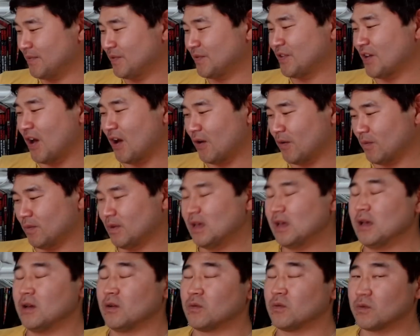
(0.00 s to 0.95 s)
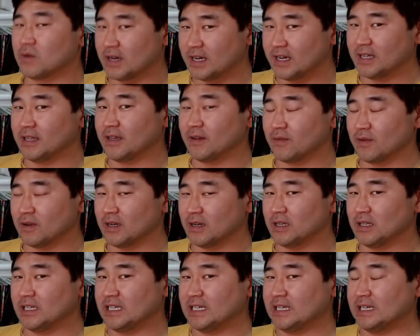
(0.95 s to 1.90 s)
So really,
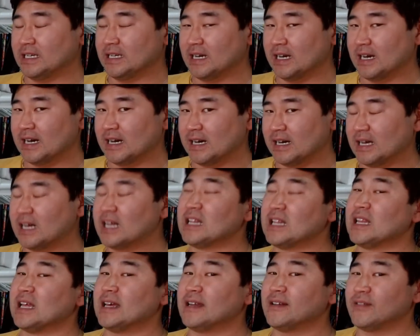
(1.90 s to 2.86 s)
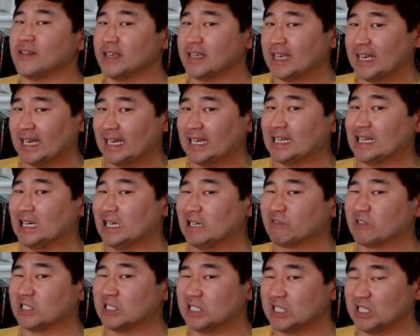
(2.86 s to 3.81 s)
really, a lot of it can
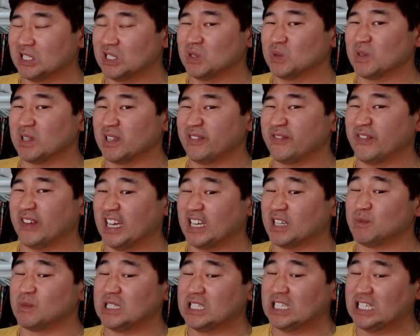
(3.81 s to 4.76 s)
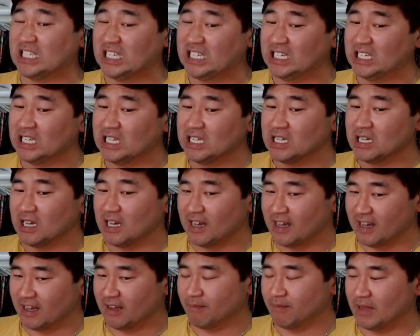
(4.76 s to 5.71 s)
have to do with family.
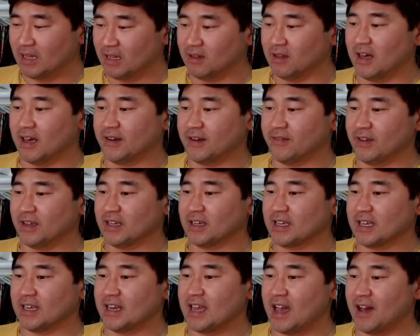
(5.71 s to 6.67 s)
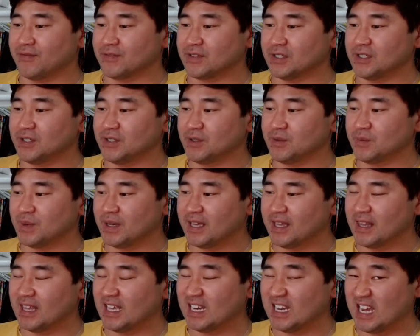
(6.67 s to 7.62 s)
A lot of it can have to do
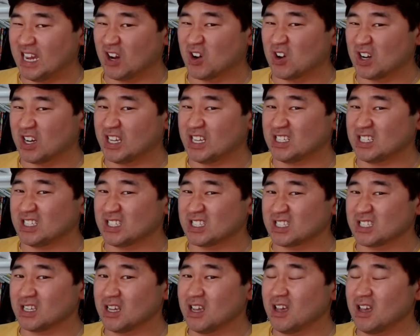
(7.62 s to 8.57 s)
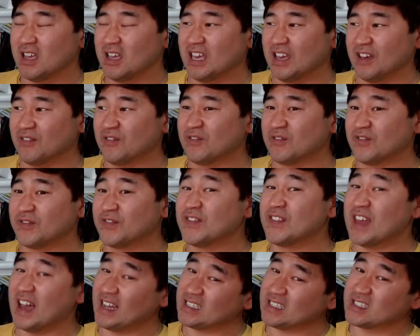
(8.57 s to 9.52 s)
with inheritance, if
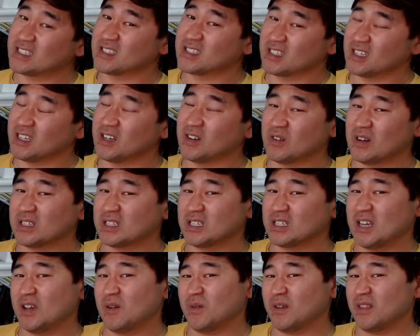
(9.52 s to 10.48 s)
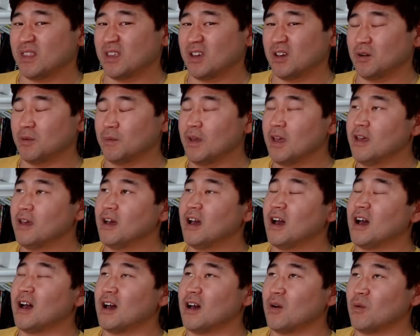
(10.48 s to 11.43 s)
that's going to resonate with you.
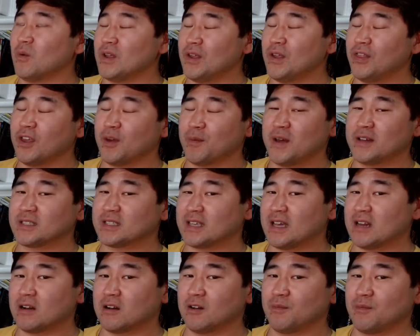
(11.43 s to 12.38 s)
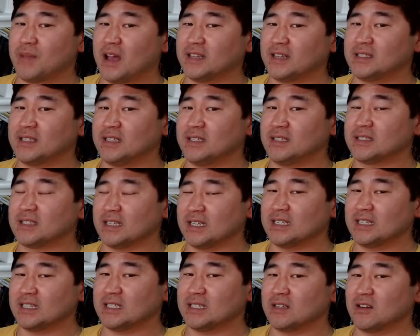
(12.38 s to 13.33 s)
When you think about Saturn and Pisces, it
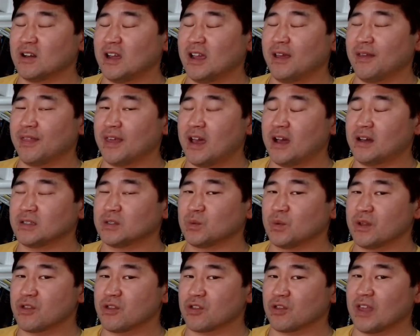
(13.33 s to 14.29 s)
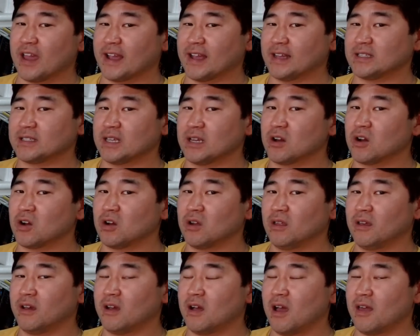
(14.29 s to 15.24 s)
is in your eighth house, which, like I said
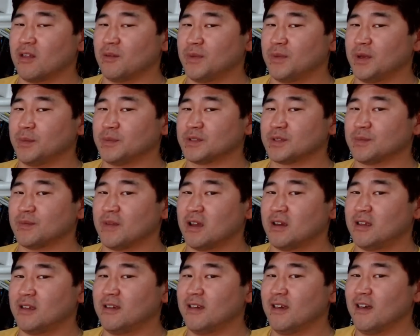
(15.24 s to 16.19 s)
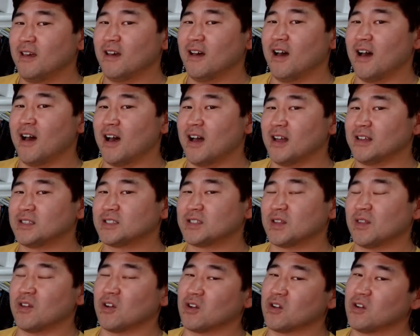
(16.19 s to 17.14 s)
earlier, other people's money.
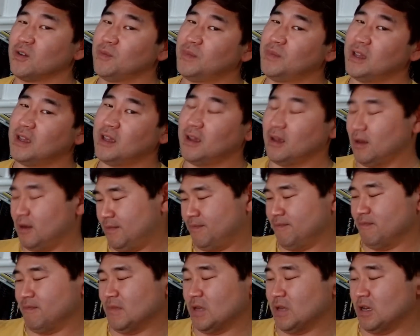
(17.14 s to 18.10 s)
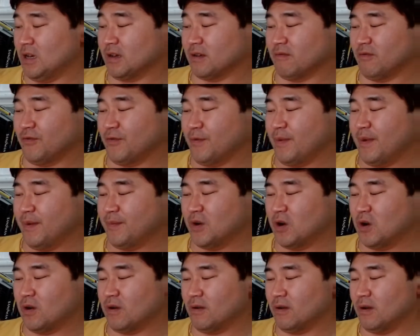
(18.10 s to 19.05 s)
So there could be, look,
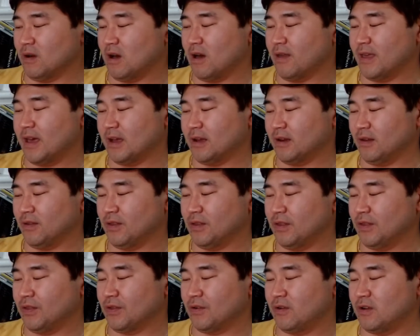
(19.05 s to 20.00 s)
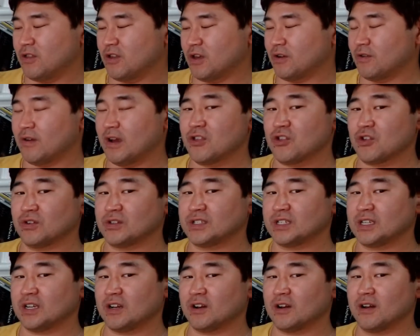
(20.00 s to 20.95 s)
remember all that, the three
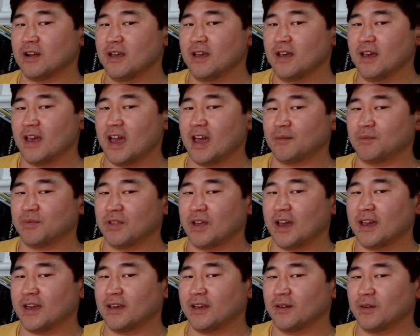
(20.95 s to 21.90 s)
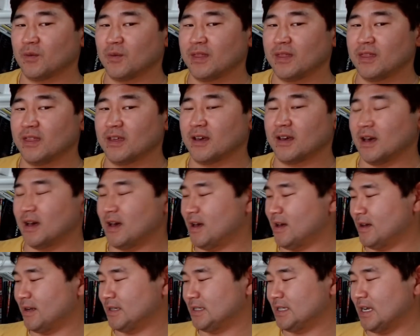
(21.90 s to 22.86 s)
generations here at play with
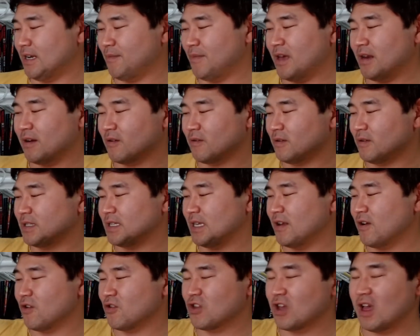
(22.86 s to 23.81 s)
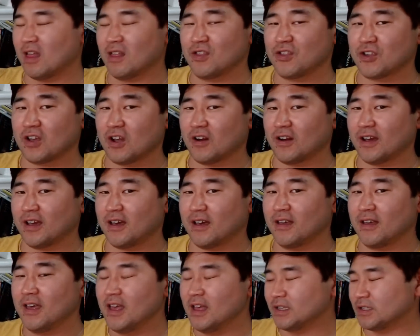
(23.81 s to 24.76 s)
the Ten of Pentacles in your challenge
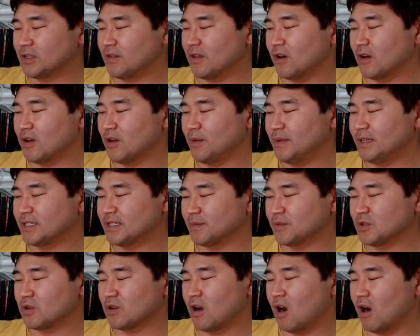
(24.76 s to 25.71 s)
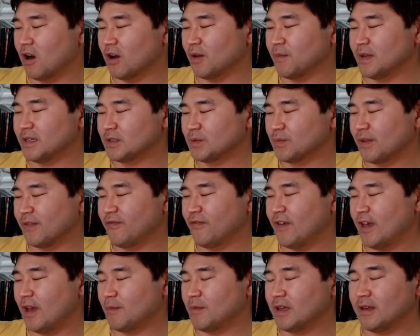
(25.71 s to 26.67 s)
area. So there could be some sort of arguments with
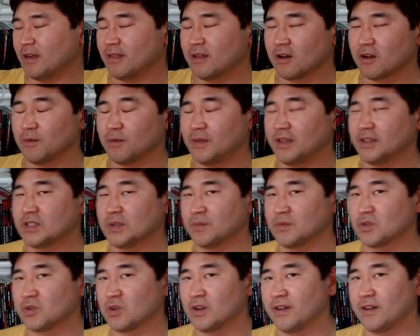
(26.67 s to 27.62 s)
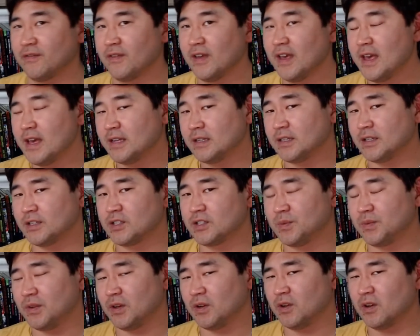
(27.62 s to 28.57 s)
family. There could be some sort of
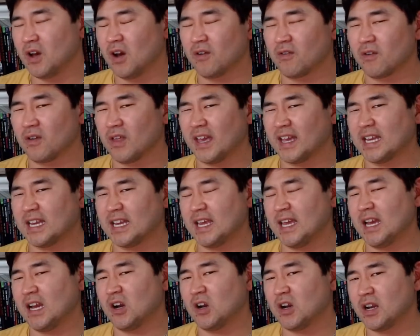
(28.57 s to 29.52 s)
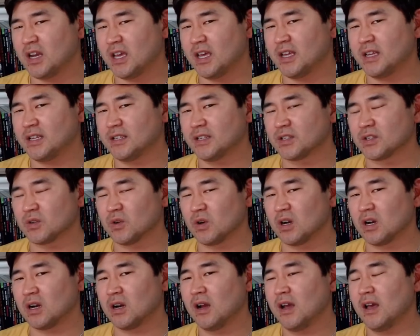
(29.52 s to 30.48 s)
dispute over like inheritance,
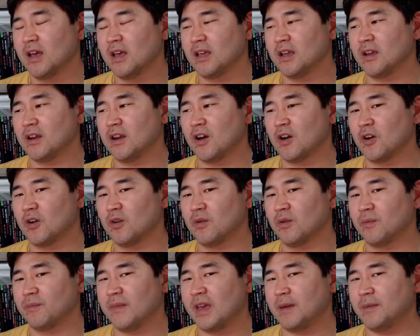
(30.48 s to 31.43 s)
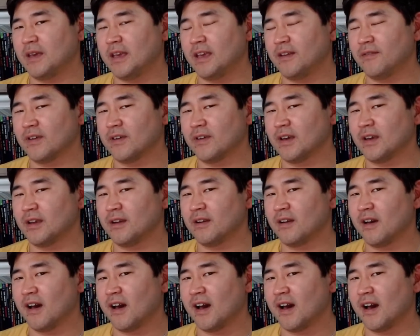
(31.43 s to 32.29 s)
or, you know, maybe even